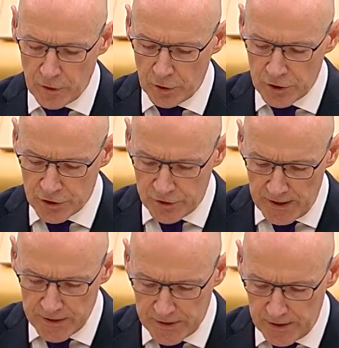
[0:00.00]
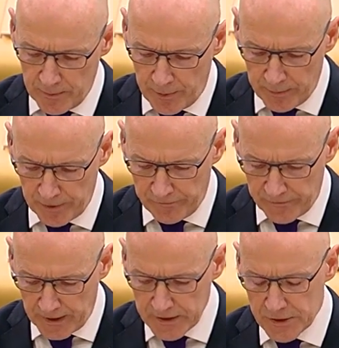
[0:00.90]
constraints in the public
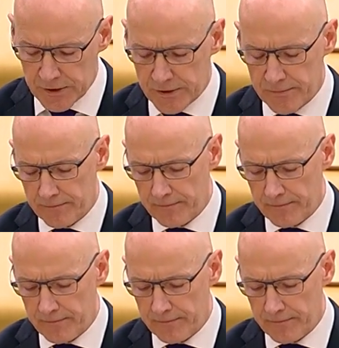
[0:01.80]
finances.